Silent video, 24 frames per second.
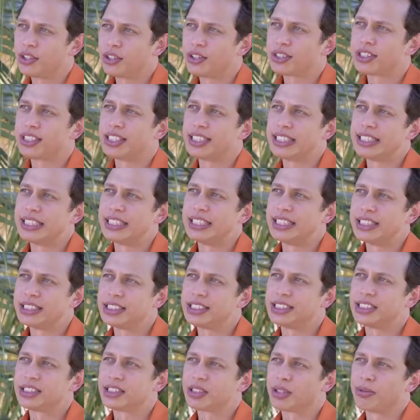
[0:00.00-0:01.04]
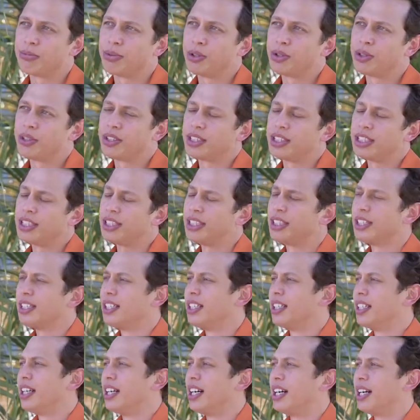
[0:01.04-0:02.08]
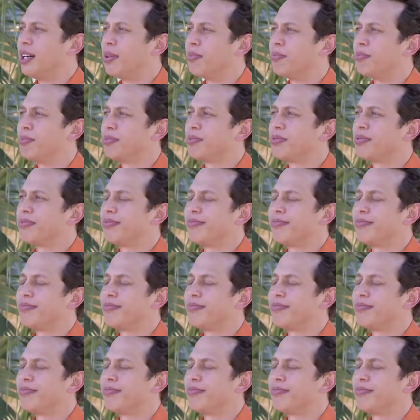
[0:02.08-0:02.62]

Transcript: doctor in an Indigenous community um,